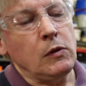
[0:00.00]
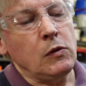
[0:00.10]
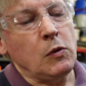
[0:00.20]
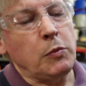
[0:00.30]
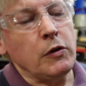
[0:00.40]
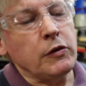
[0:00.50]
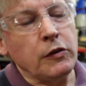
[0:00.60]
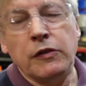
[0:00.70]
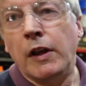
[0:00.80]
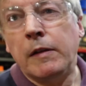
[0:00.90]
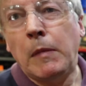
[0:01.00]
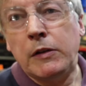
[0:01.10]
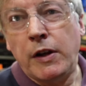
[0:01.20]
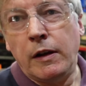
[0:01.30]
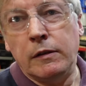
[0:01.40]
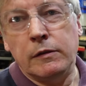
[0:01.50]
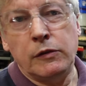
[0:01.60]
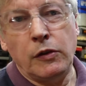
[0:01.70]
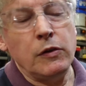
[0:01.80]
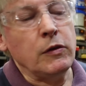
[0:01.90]
brooch doesn't take much out,
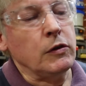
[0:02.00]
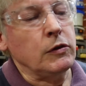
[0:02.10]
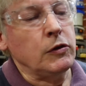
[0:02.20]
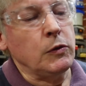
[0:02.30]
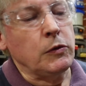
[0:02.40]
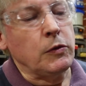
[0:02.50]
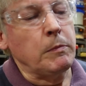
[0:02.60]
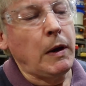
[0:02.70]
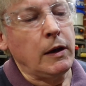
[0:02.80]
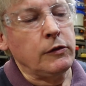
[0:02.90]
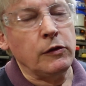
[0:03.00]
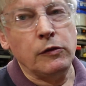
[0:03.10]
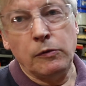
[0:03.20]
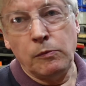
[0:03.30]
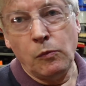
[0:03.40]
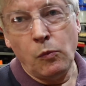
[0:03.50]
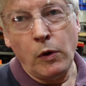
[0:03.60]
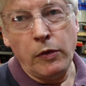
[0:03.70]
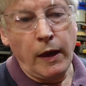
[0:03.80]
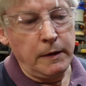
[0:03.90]
so you've got to do 2 or 3 passes
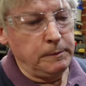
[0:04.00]
with that.